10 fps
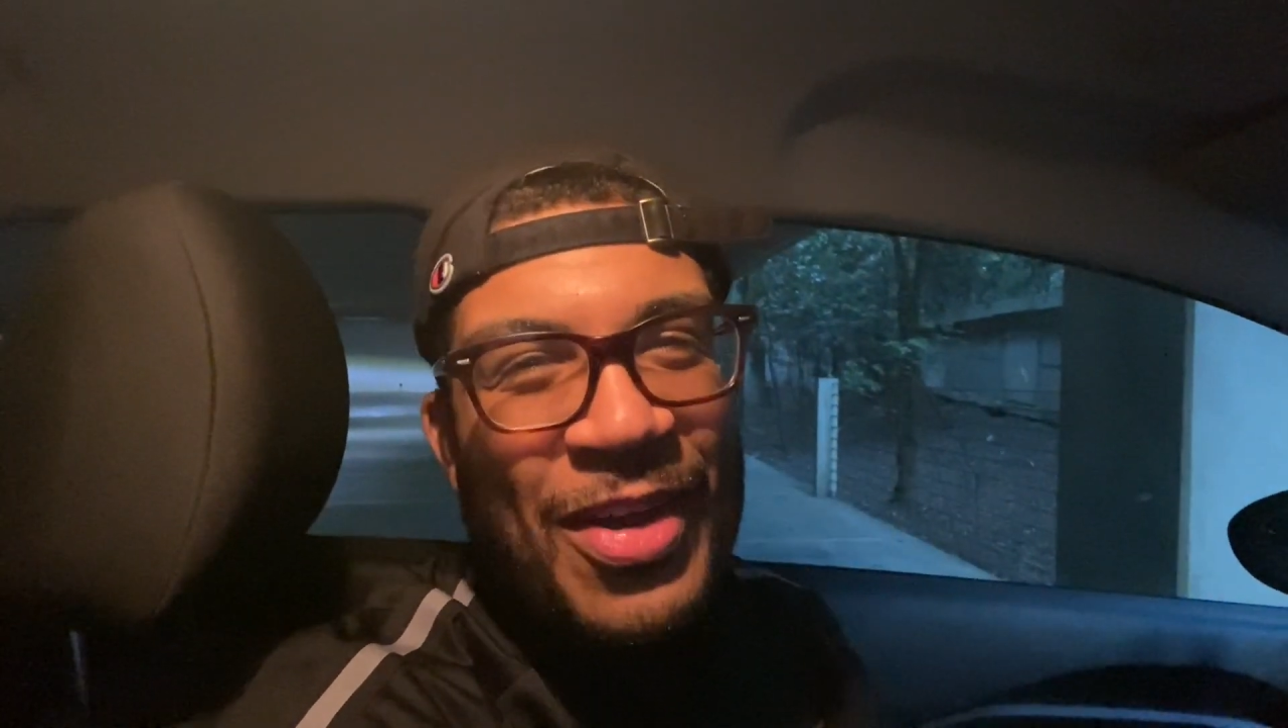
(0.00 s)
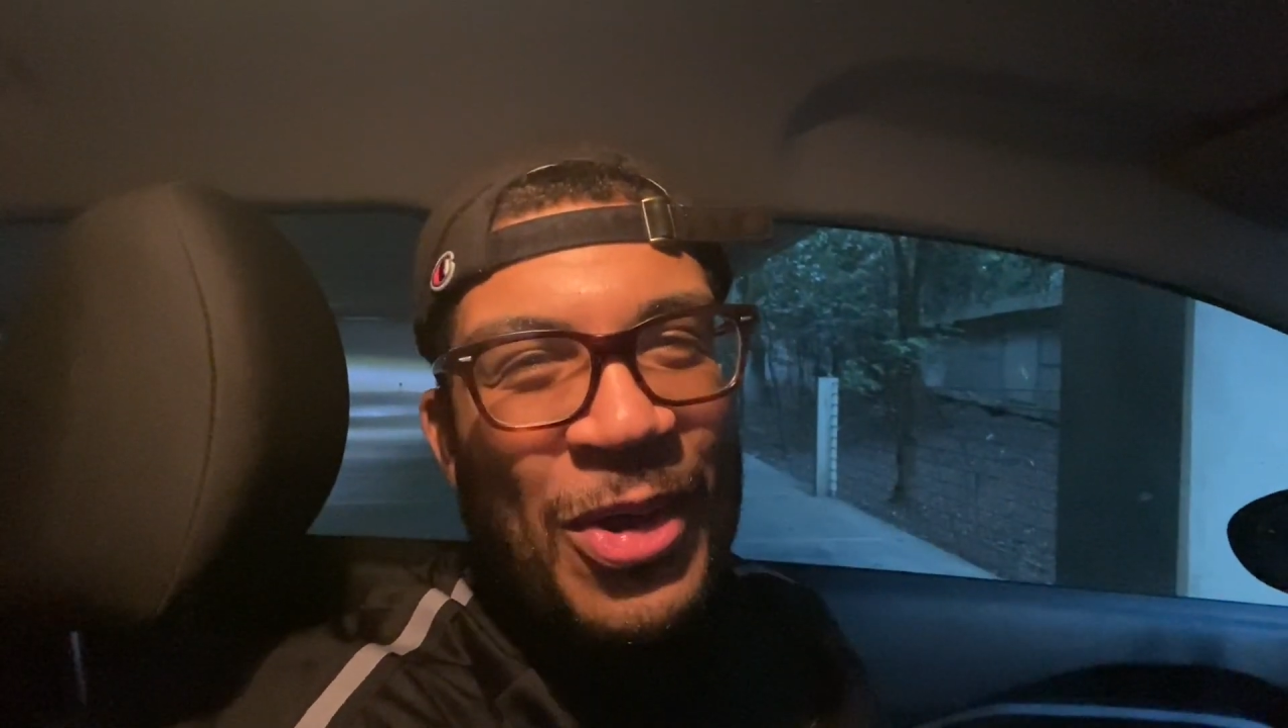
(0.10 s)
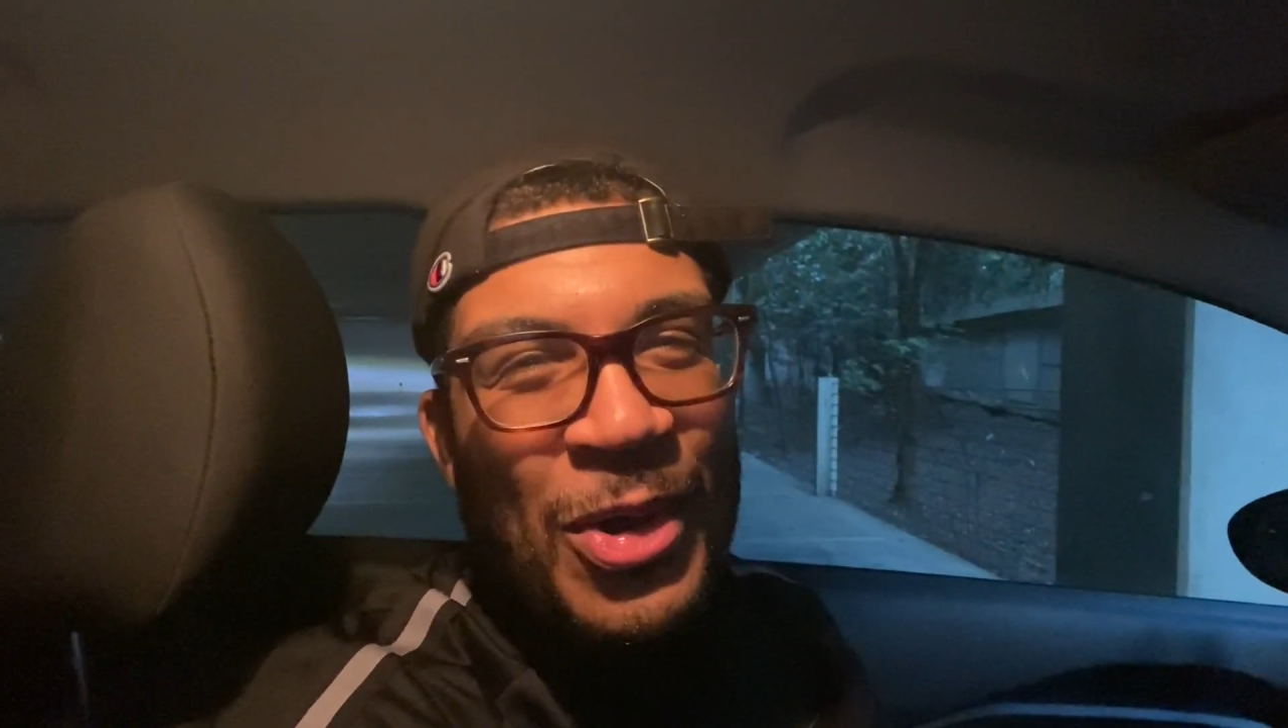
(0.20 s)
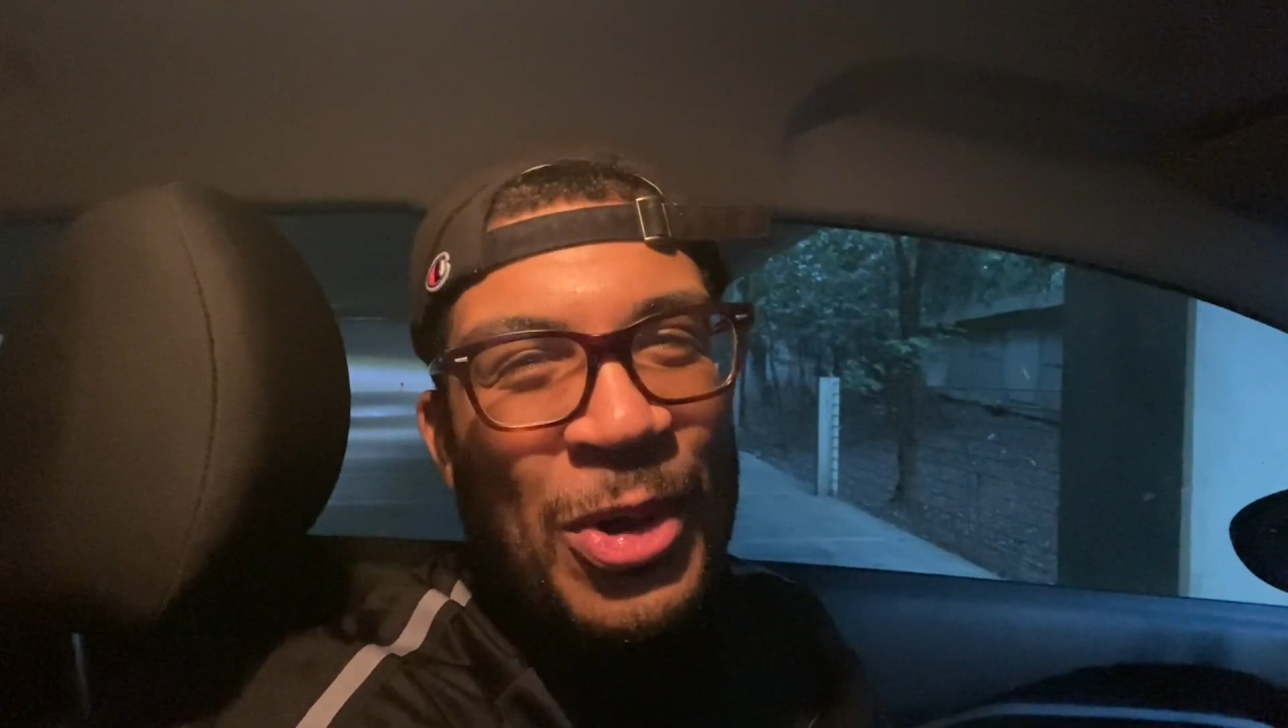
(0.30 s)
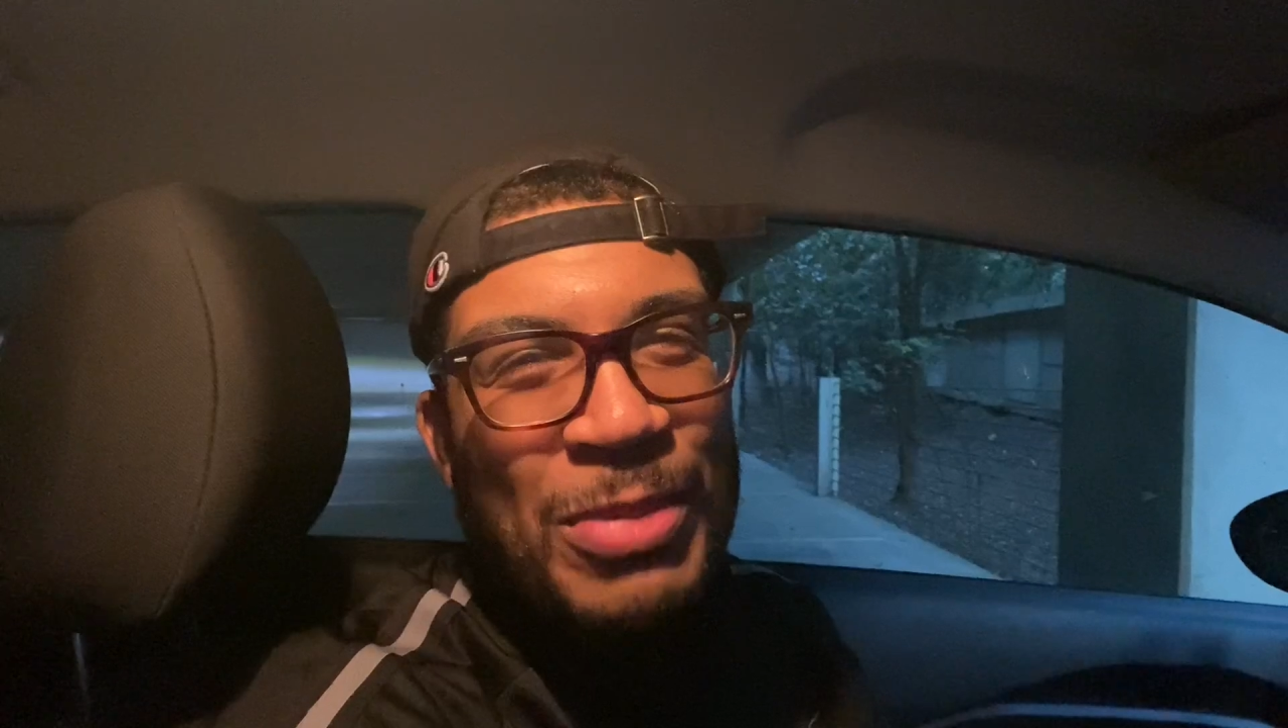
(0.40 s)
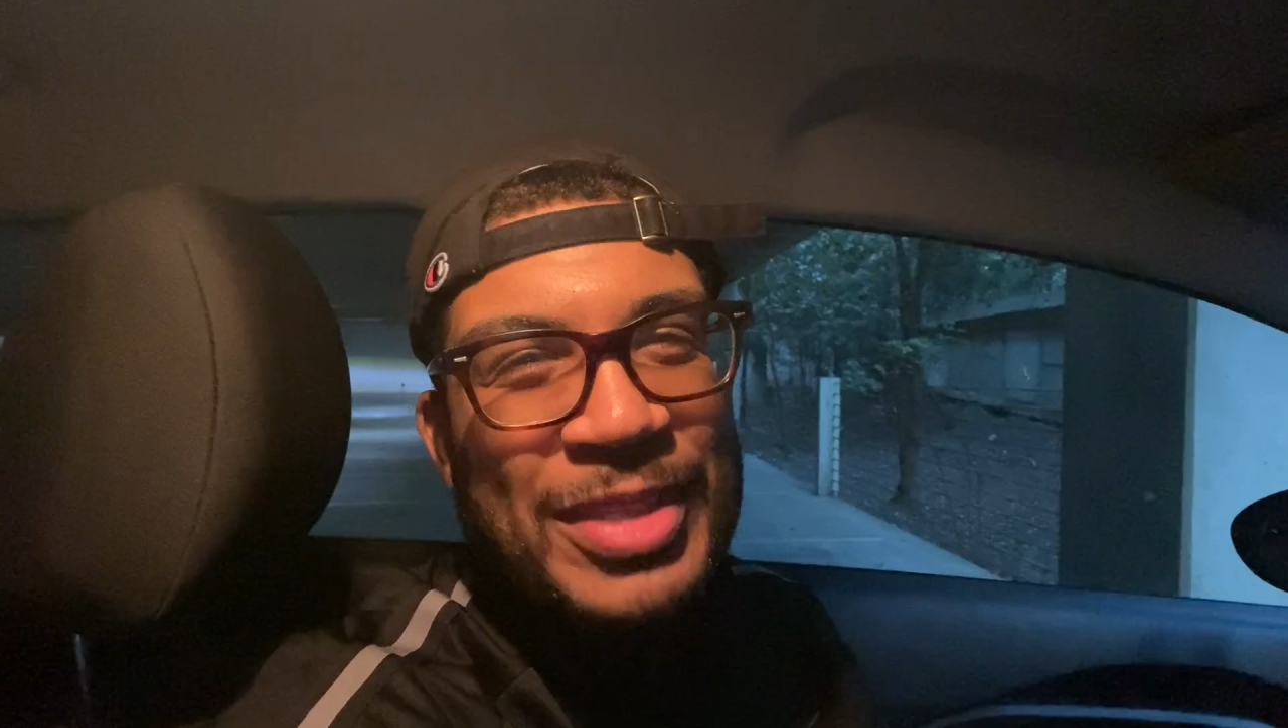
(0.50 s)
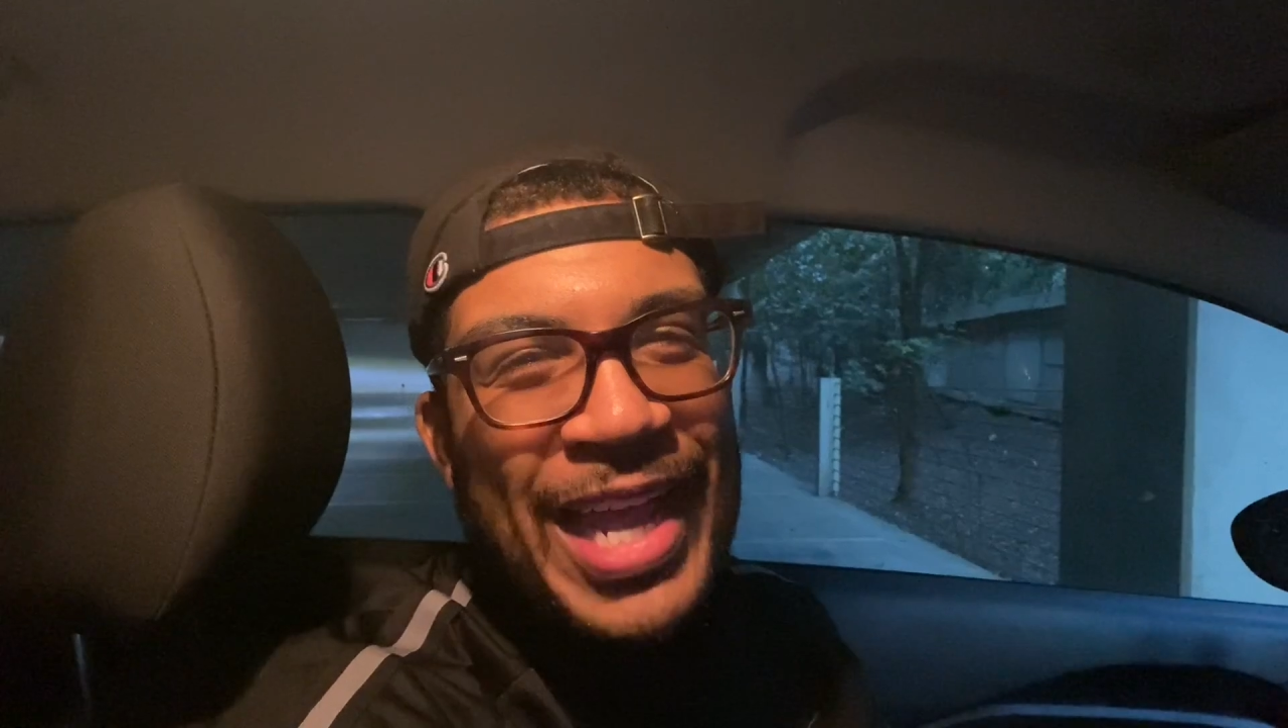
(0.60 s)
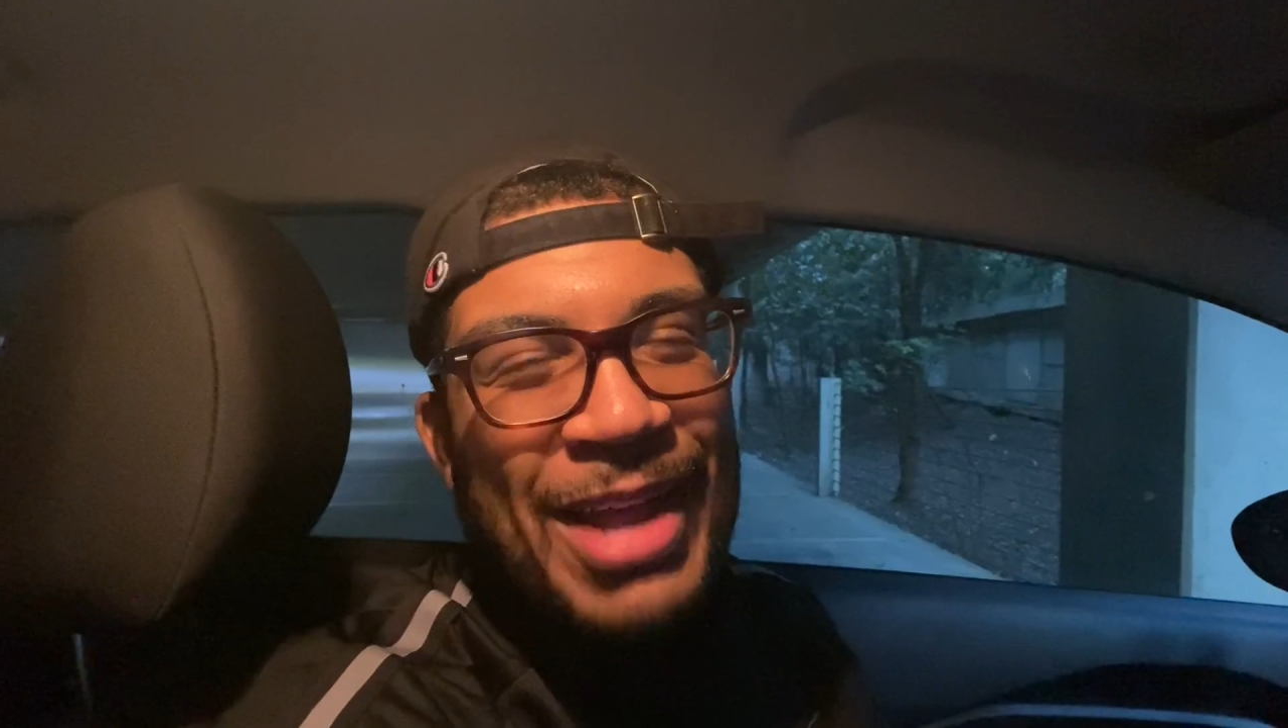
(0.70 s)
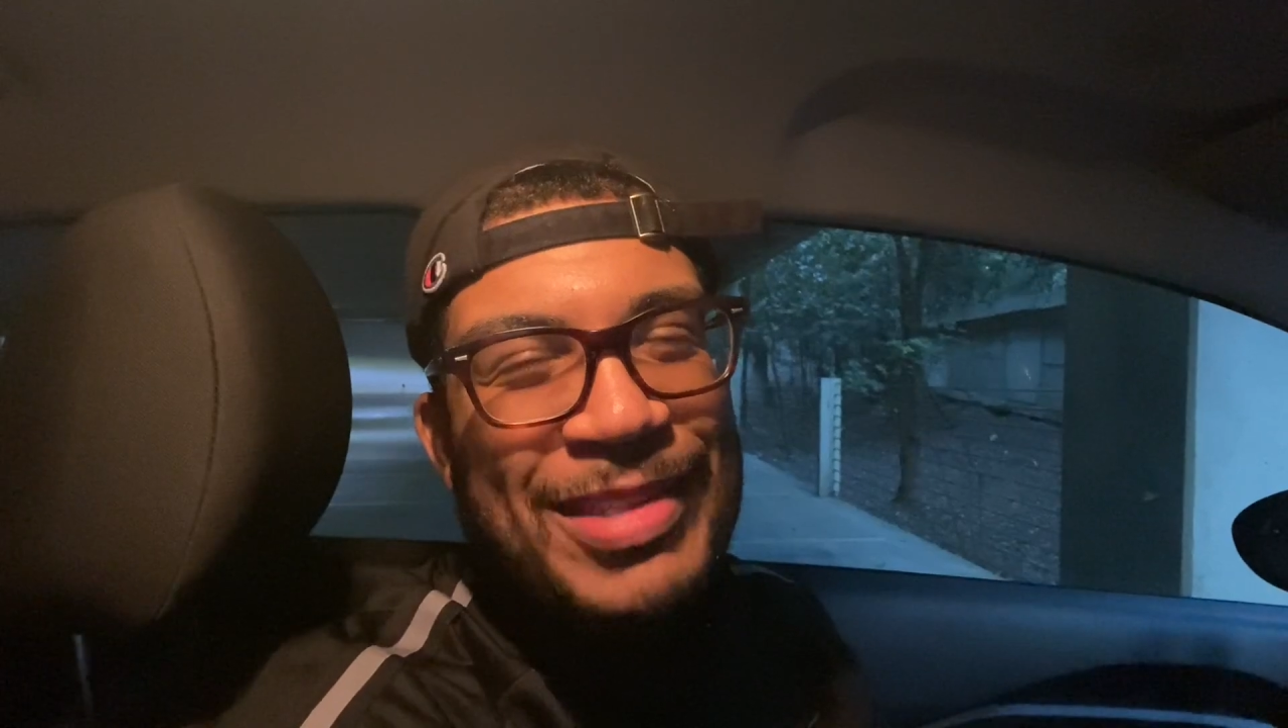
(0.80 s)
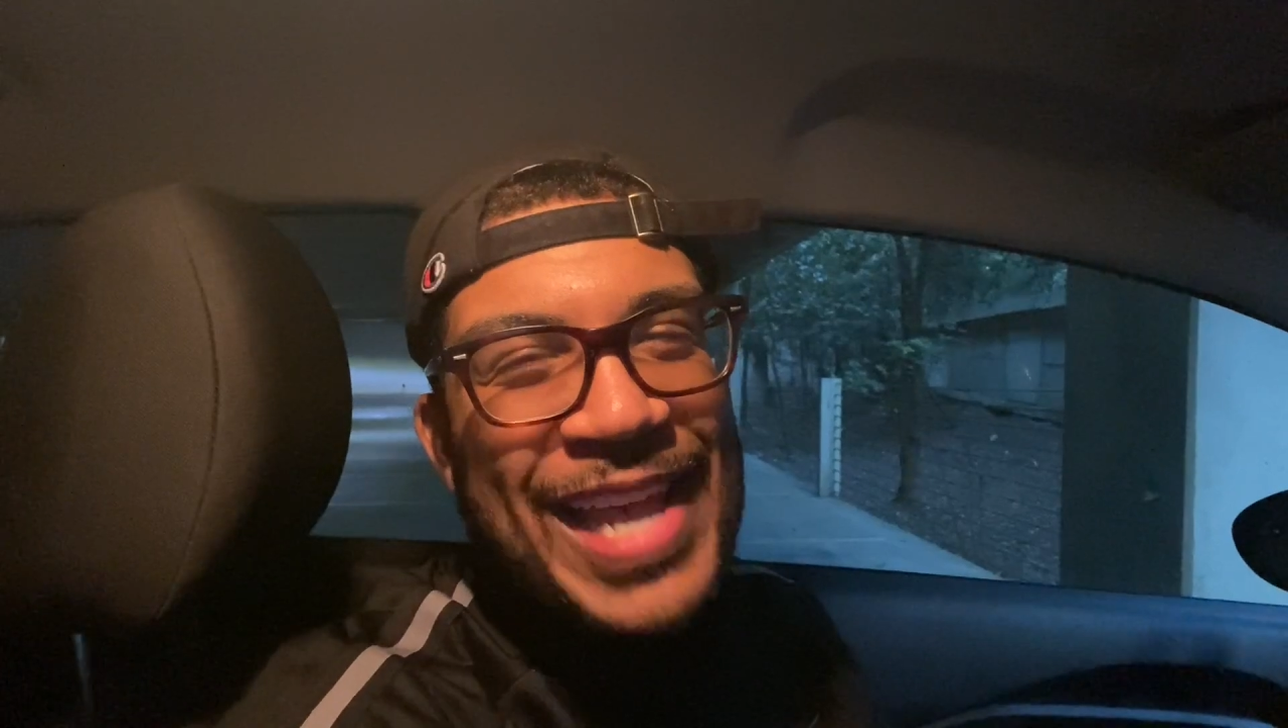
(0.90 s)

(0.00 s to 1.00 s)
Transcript: hometown